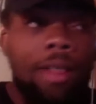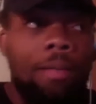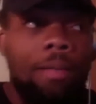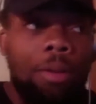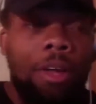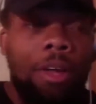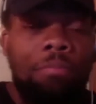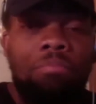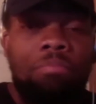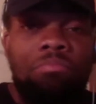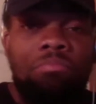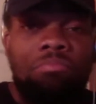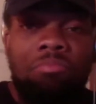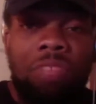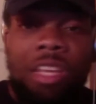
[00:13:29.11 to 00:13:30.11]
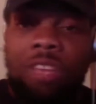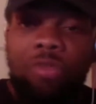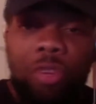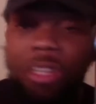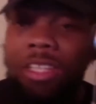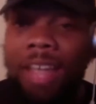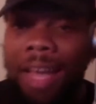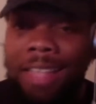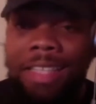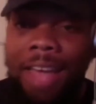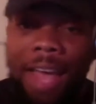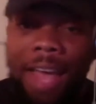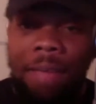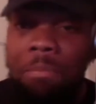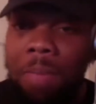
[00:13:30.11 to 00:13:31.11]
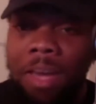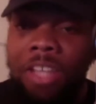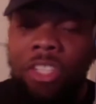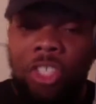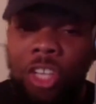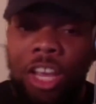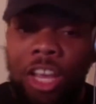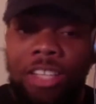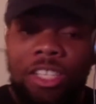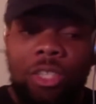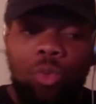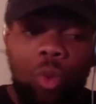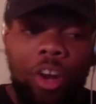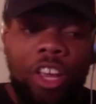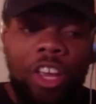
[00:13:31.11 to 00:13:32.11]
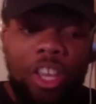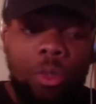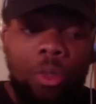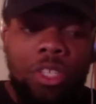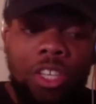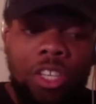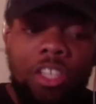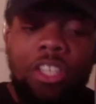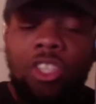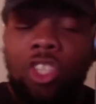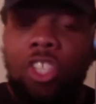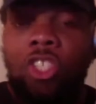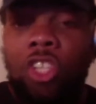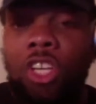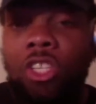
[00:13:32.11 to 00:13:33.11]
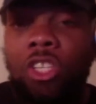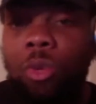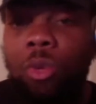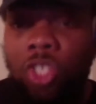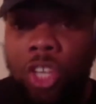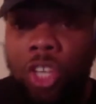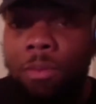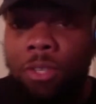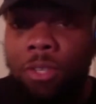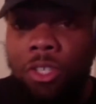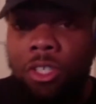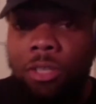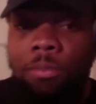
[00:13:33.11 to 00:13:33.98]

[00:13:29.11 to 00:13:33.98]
but he really hasn't had many chances where he was in a legit chance to win a championship.